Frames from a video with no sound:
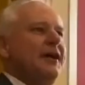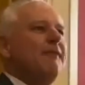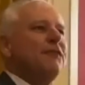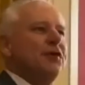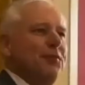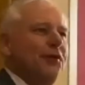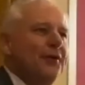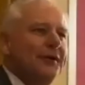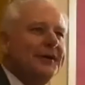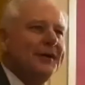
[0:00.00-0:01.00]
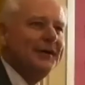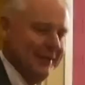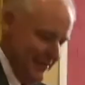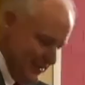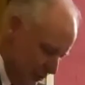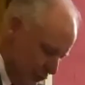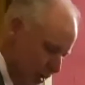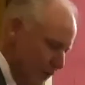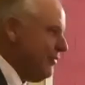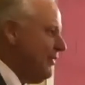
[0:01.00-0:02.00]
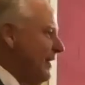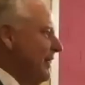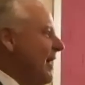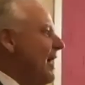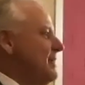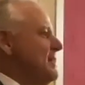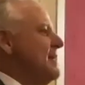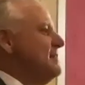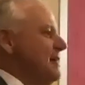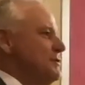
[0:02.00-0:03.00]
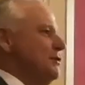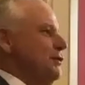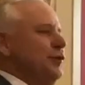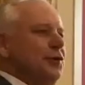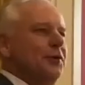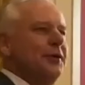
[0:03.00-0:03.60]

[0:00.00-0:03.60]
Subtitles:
comfortable with what we think God is asking us to do,